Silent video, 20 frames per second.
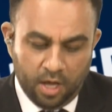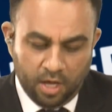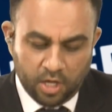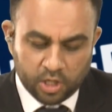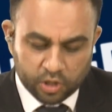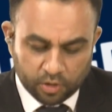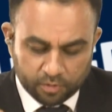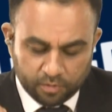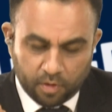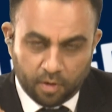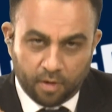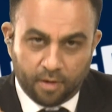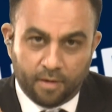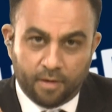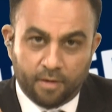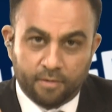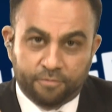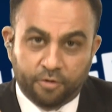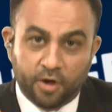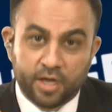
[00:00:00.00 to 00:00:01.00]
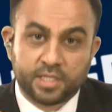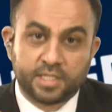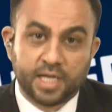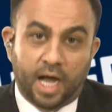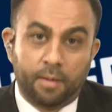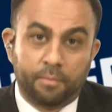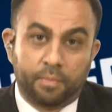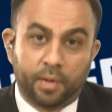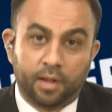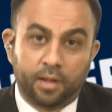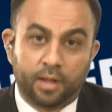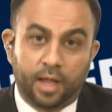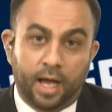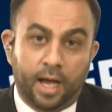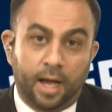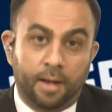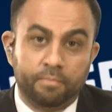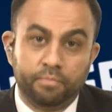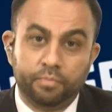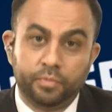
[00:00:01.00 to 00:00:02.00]
So, for
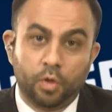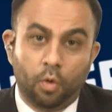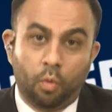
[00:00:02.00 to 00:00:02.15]
example,